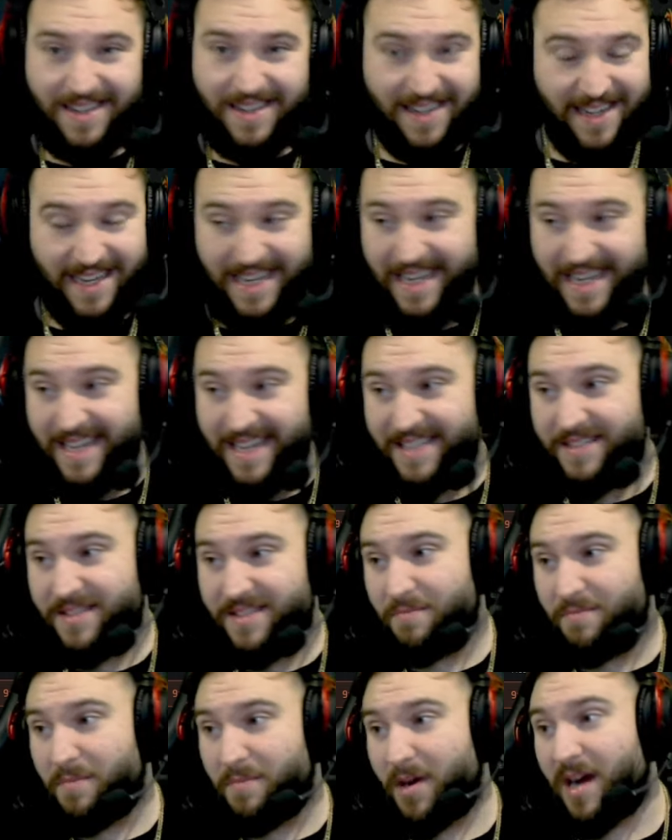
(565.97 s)
and
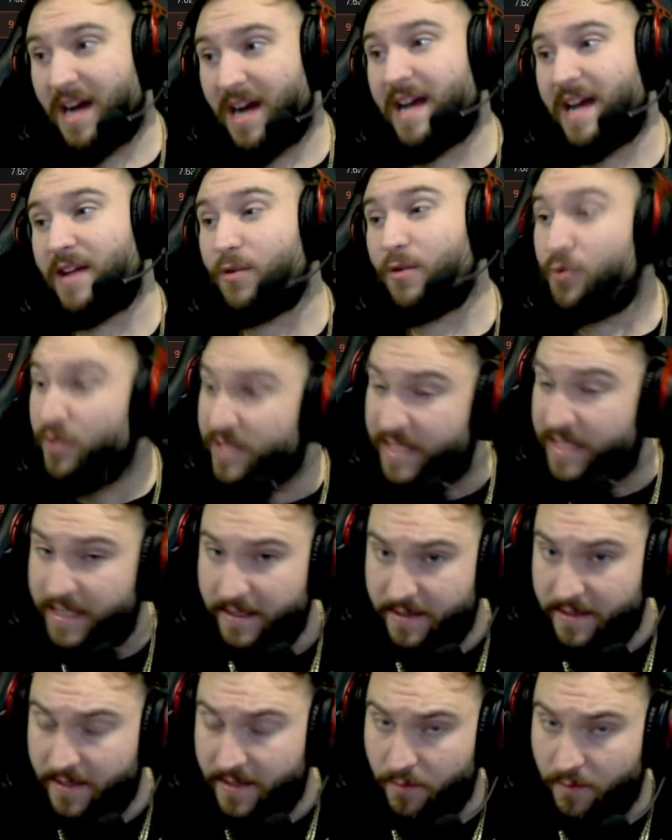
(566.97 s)
my
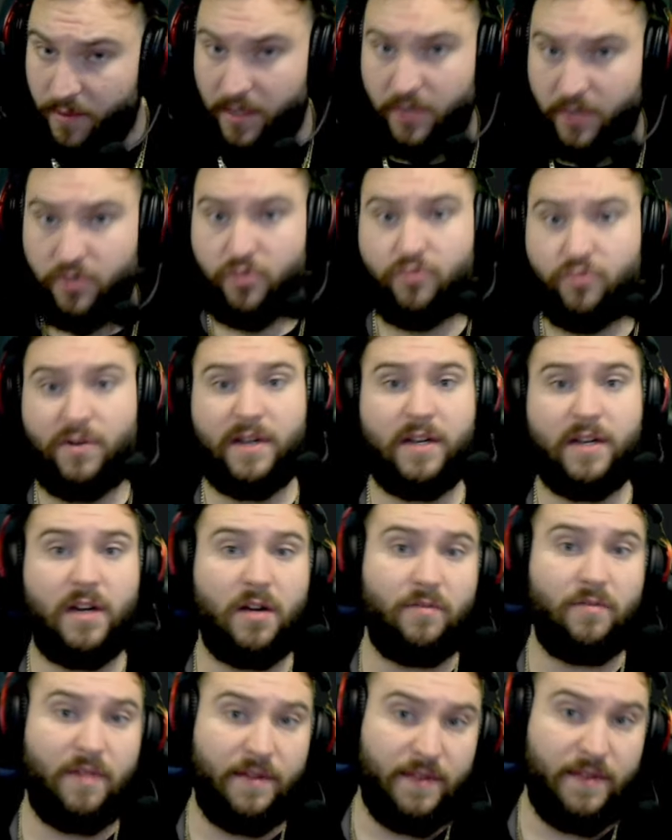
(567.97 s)
Uzis. When I do run it, I
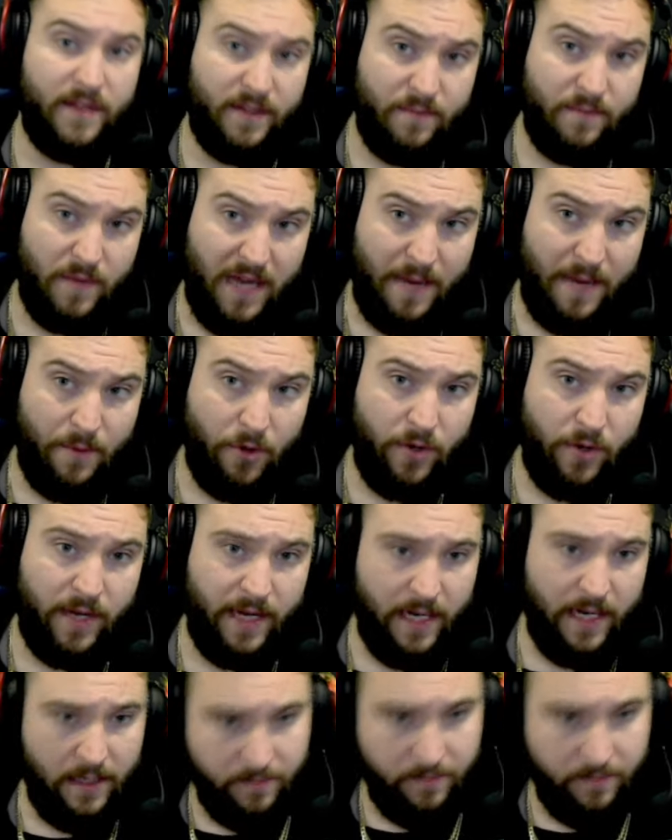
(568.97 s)
run this ammo here.